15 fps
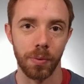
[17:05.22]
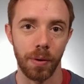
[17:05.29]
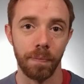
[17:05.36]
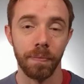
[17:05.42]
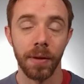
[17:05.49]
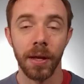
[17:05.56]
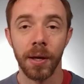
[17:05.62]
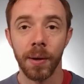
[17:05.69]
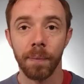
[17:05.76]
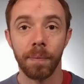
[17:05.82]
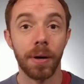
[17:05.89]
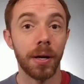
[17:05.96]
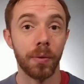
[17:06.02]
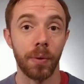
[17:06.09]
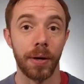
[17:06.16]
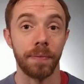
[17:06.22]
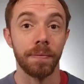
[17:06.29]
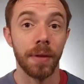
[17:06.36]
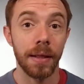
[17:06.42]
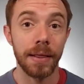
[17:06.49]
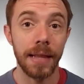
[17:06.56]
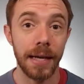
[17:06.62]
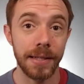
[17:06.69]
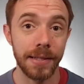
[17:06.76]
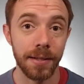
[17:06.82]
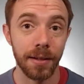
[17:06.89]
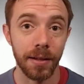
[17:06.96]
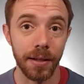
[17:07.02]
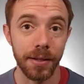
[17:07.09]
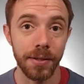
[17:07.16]
as well. But anyway, that's
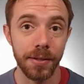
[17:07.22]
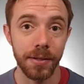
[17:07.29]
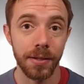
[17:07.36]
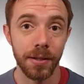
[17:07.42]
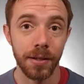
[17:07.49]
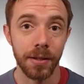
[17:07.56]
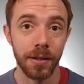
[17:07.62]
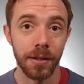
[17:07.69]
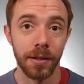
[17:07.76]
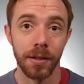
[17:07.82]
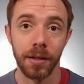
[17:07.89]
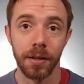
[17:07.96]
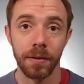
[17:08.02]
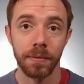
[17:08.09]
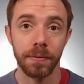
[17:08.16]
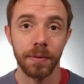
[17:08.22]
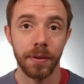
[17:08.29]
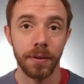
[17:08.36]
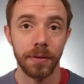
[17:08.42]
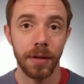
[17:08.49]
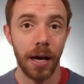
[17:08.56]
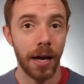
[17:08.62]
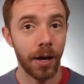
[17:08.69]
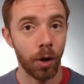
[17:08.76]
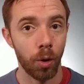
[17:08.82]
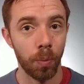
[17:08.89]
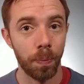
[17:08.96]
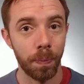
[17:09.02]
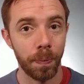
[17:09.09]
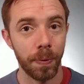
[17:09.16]
the list. I
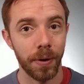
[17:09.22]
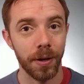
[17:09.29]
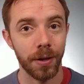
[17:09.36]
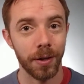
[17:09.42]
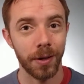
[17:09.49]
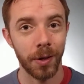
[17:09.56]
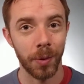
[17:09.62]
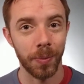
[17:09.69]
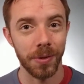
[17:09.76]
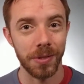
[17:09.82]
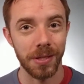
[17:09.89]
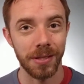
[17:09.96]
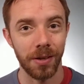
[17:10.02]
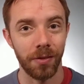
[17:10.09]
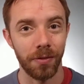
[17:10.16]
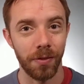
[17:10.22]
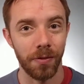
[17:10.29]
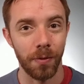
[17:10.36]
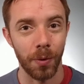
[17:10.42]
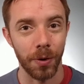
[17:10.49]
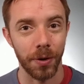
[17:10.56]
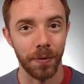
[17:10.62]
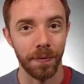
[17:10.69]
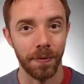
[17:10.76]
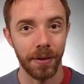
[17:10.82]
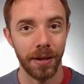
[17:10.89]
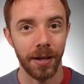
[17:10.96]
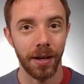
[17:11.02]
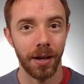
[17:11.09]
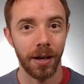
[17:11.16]
hope this is helpful for you.
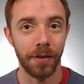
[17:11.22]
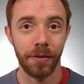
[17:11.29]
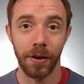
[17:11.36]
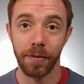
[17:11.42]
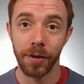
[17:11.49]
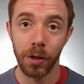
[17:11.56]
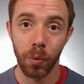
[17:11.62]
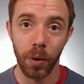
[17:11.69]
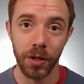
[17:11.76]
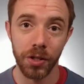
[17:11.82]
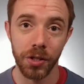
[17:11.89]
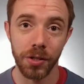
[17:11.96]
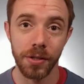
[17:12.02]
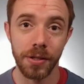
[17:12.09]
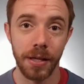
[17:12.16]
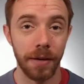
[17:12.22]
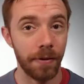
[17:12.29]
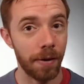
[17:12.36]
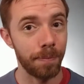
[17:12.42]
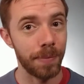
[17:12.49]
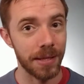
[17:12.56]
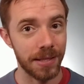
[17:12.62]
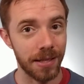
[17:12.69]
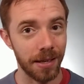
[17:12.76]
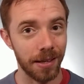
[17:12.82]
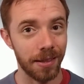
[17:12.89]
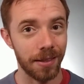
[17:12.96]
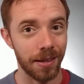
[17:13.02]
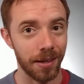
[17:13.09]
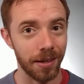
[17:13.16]
If you have any questions, if I missed
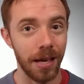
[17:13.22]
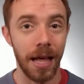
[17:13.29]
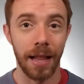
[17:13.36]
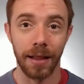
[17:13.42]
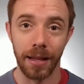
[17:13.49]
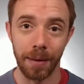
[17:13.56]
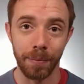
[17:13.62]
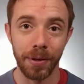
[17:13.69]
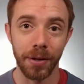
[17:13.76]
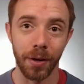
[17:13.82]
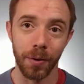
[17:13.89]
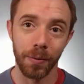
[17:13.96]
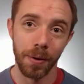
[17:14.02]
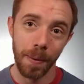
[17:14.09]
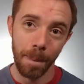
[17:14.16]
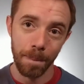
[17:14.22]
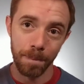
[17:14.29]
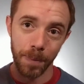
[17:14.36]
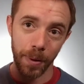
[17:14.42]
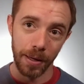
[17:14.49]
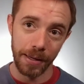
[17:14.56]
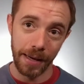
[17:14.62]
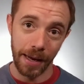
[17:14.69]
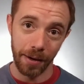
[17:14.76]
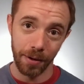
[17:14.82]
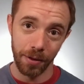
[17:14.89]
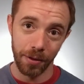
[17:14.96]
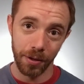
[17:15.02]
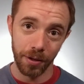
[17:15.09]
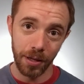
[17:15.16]
anything, let me know. Put it down
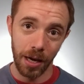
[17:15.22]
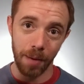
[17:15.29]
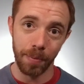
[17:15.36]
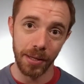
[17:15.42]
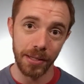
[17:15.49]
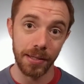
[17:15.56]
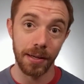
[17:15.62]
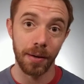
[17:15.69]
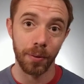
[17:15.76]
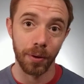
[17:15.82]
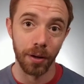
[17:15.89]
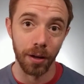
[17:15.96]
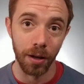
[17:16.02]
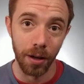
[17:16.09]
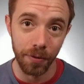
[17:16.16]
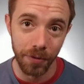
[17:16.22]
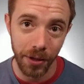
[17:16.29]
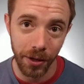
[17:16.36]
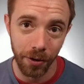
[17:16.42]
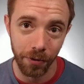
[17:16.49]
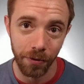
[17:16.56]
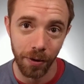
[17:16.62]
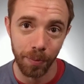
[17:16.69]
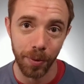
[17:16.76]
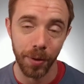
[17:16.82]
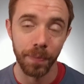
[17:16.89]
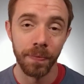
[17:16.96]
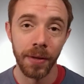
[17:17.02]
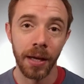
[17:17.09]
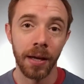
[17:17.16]
in the comments. I would love to hear from
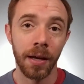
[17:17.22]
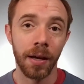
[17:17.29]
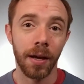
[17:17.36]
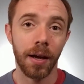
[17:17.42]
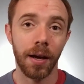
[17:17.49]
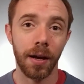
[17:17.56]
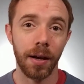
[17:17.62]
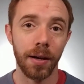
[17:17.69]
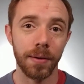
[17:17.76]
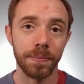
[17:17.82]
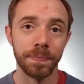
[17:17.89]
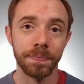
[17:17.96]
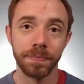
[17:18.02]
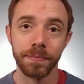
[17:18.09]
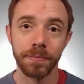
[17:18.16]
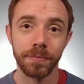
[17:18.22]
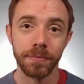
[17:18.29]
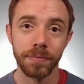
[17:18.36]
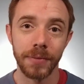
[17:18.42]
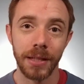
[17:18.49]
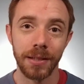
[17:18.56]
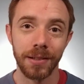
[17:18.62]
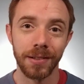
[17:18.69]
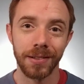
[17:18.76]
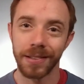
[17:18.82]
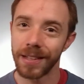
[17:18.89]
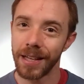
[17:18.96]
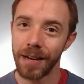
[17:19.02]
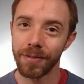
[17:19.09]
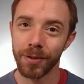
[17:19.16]
you. Have
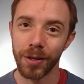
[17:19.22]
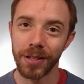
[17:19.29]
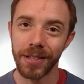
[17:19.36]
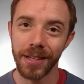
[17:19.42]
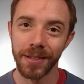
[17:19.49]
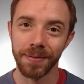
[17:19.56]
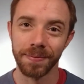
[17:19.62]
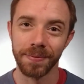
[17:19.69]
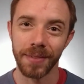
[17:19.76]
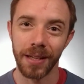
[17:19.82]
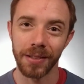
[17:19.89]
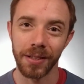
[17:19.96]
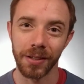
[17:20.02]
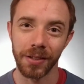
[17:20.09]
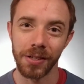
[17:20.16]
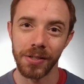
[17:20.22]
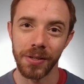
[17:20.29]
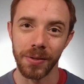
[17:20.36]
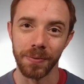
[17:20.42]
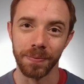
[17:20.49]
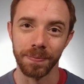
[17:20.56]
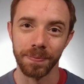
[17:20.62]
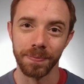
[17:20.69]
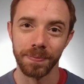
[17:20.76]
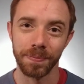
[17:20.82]
a great day. I'll talk to you soon.